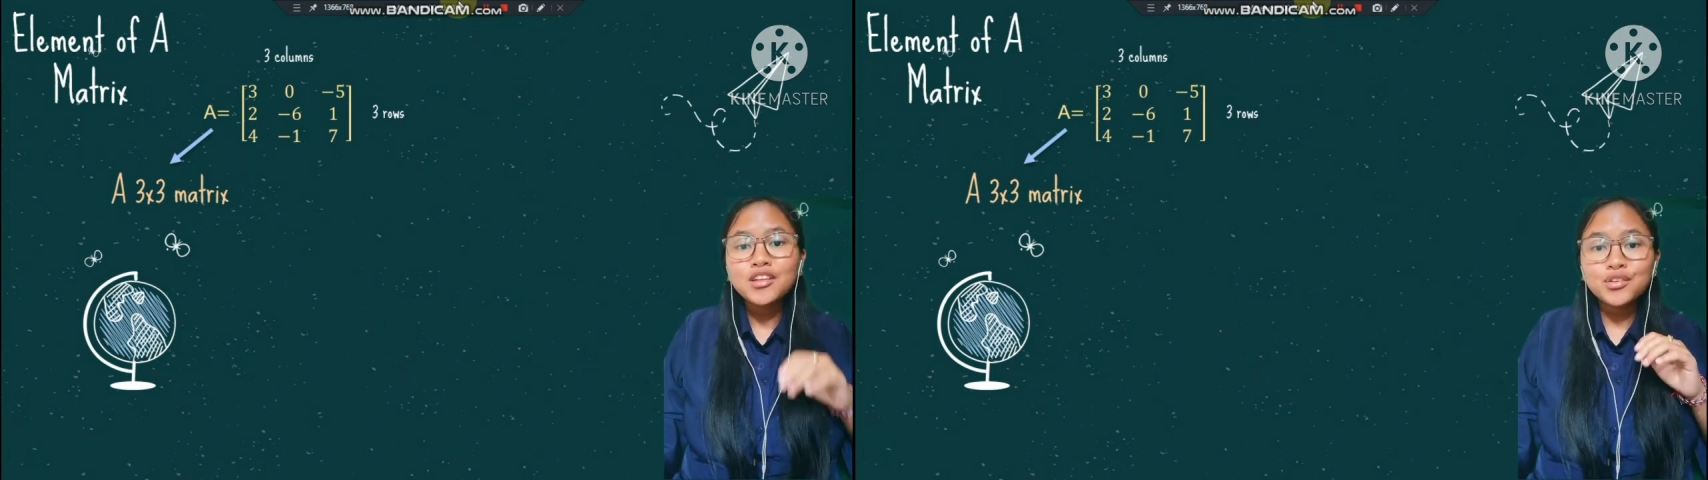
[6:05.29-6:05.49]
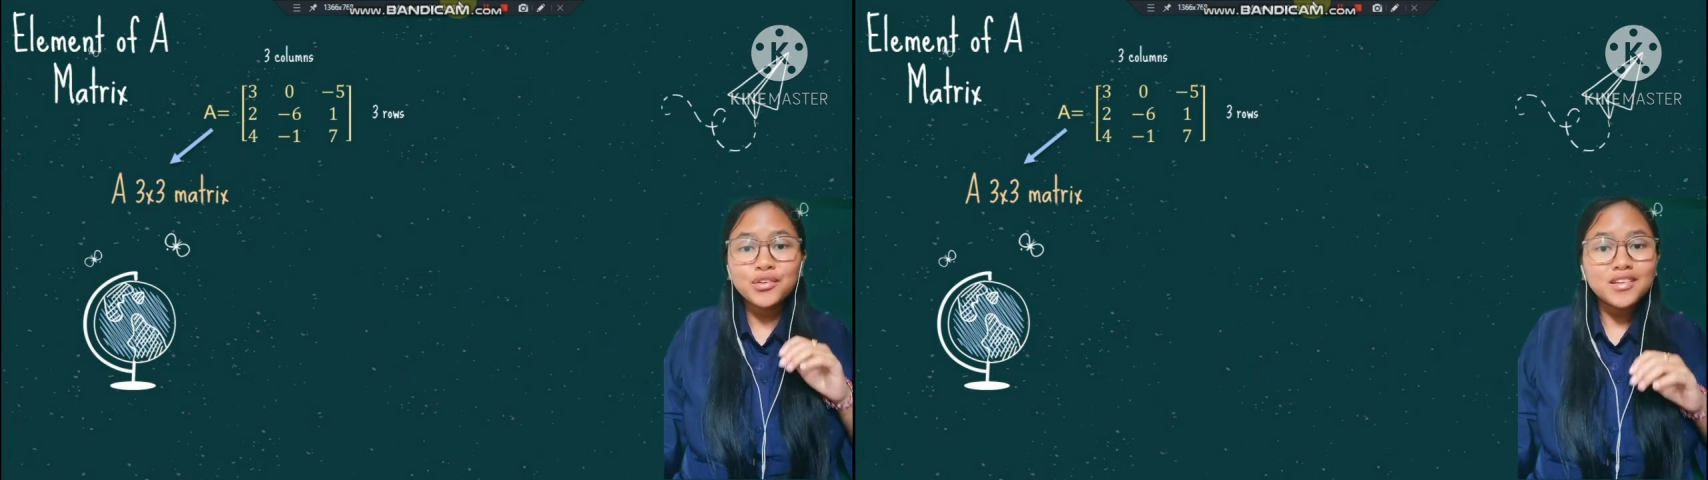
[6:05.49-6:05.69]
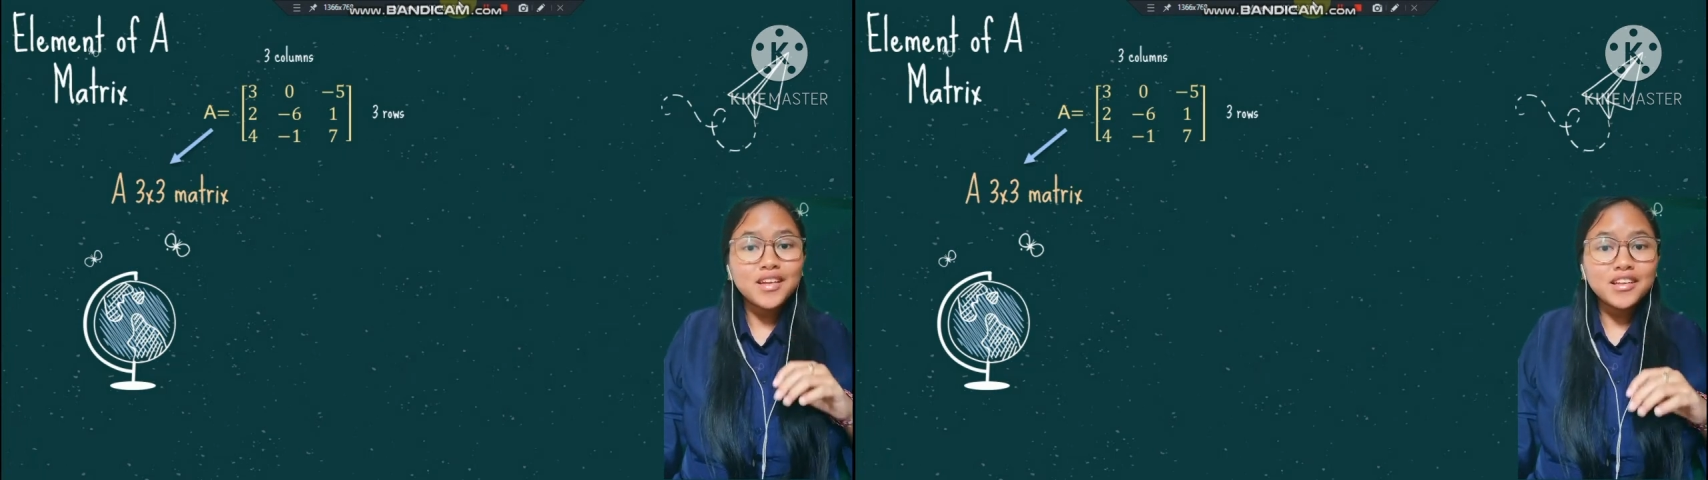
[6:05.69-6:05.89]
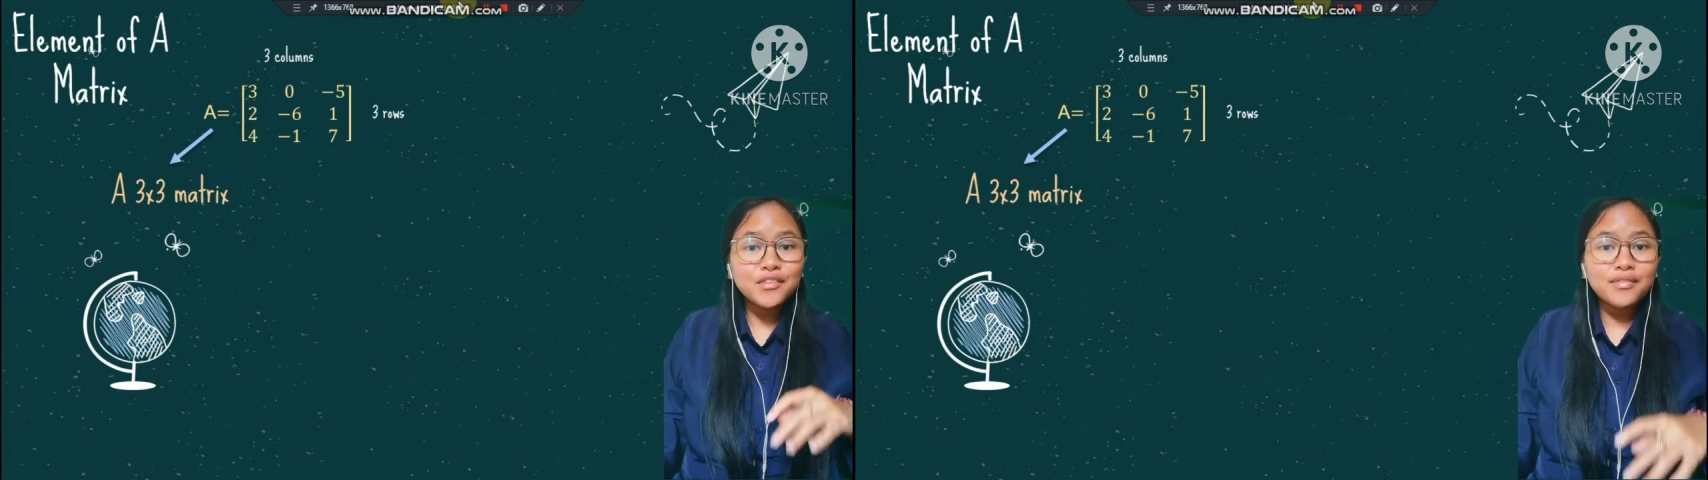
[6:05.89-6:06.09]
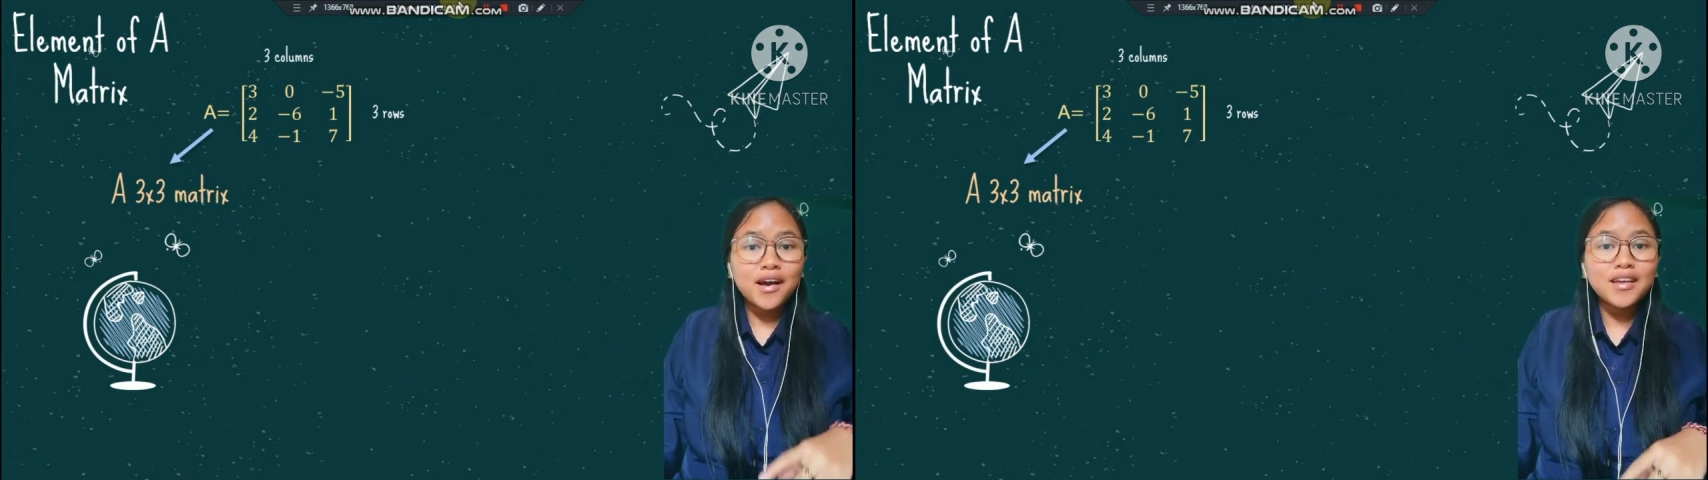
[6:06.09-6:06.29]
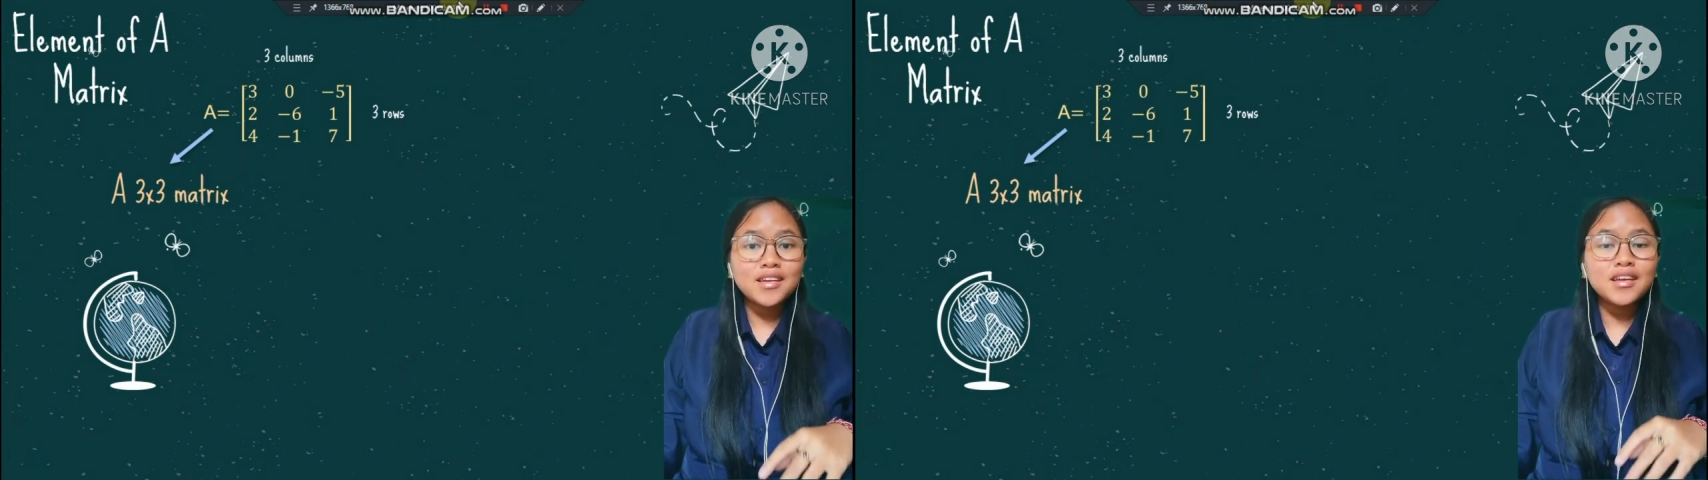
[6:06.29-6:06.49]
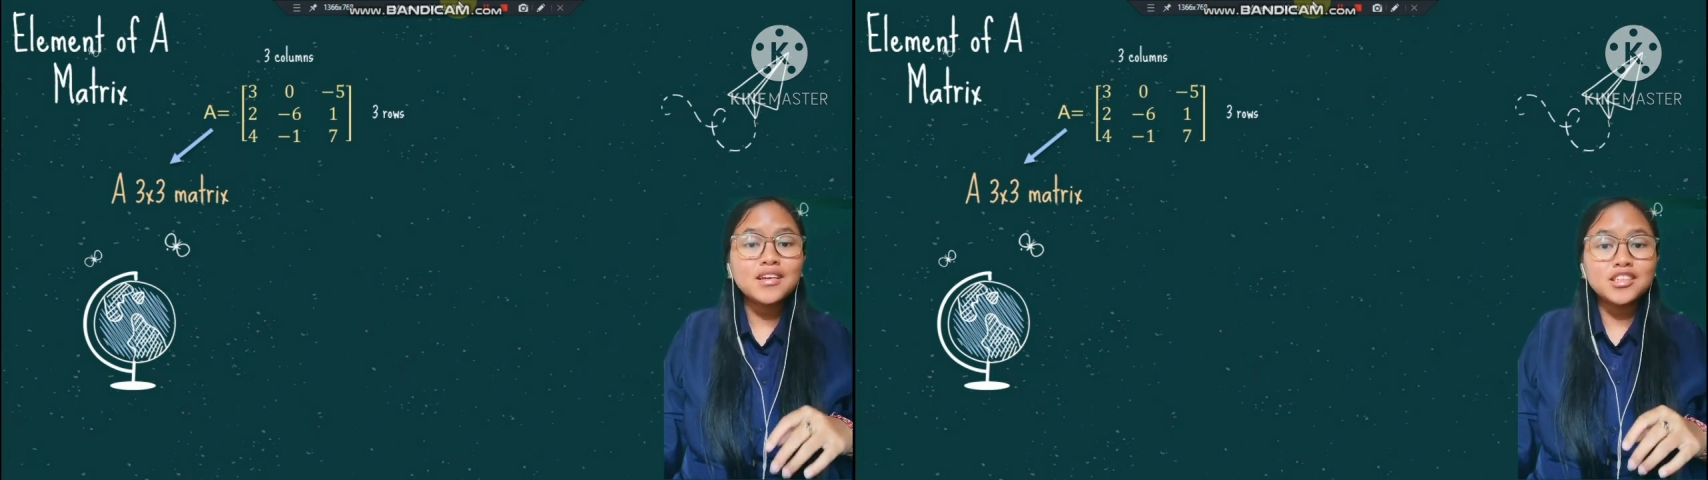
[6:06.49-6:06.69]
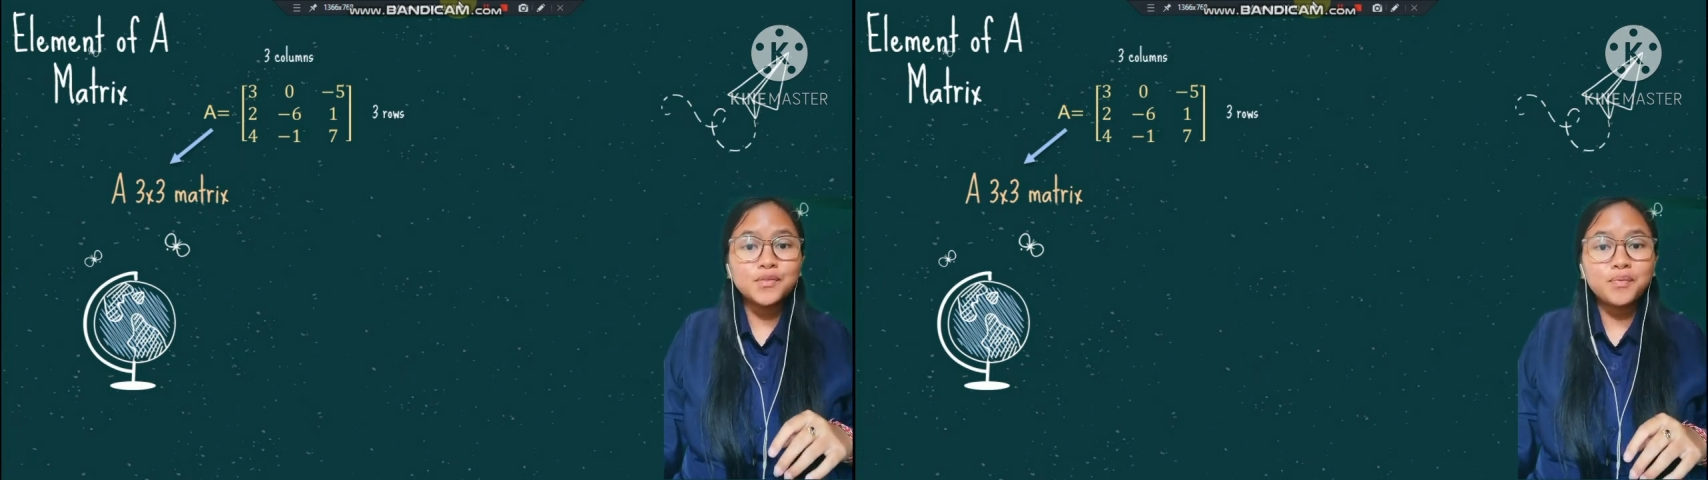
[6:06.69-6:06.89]
to identify
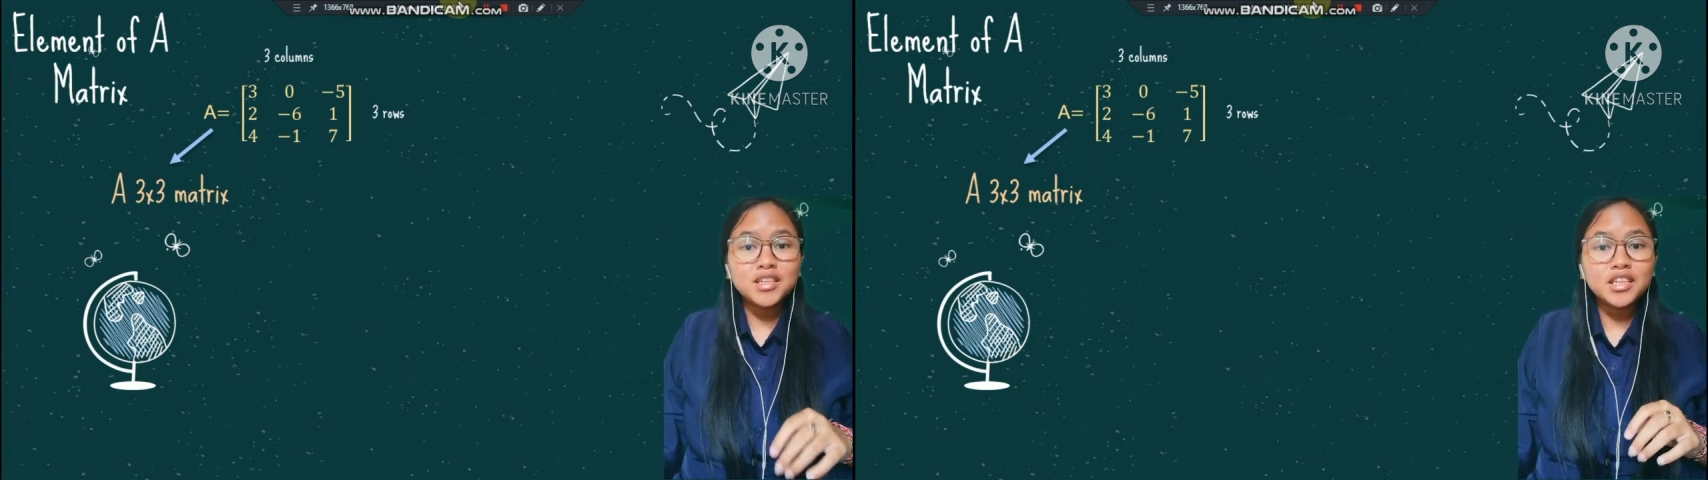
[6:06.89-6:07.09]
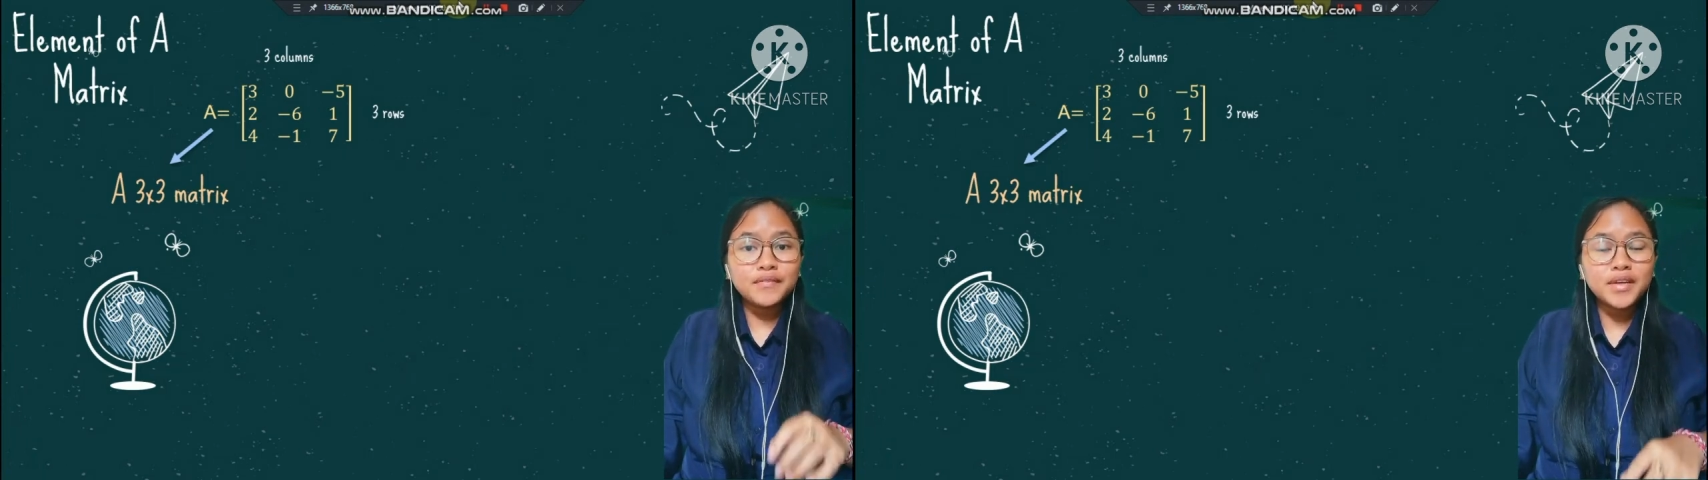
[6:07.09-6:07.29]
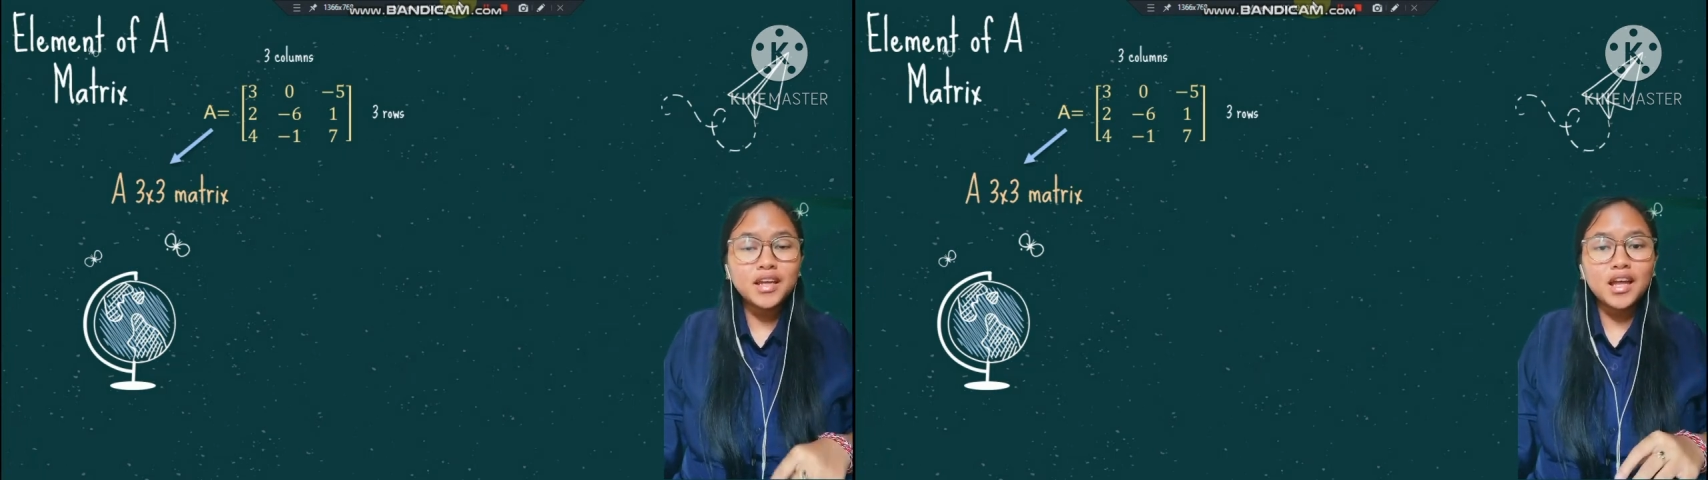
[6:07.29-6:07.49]
a specific